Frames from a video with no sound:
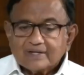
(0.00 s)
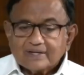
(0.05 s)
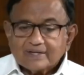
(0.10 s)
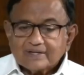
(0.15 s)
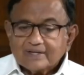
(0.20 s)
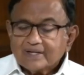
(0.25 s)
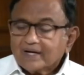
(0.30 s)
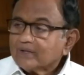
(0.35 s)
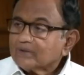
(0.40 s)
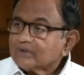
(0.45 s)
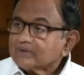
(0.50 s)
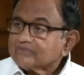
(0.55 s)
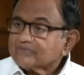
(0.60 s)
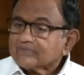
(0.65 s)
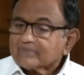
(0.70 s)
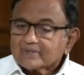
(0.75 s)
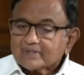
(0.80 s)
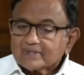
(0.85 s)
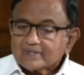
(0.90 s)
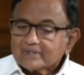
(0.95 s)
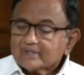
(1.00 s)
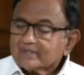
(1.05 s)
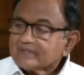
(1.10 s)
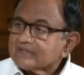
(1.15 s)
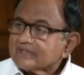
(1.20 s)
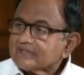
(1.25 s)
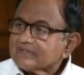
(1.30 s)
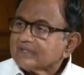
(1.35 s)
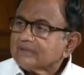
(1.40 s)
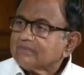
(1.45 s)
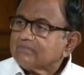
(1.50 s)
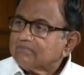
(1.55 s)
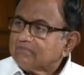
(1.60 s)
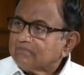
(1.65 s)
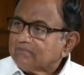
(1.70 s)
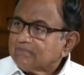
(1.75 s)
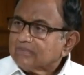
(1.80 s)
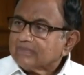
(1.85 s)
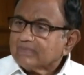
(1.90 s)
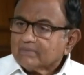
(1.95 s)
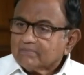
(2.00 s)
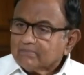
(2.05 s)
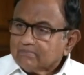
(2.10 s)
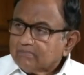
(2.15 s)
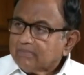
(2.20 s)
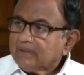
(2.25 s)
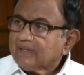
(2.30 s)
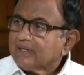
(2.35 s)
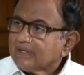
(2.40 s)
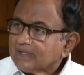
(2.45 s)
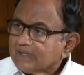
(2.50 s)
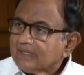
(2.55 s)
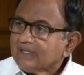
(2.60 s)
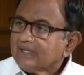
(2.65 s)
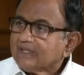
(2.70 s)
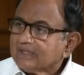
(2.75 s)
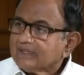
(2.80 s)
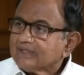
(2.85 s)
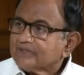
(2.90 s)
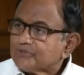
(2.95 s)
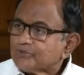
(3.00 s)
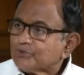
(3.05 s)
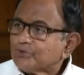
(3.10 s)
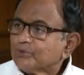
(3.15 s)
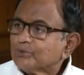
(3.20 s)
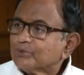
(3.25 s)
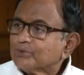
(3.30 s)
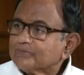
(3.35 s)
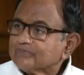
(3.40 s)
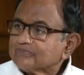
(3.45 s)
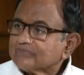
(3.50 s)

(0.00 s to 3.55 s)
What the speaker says: Now, this is a big legal issue.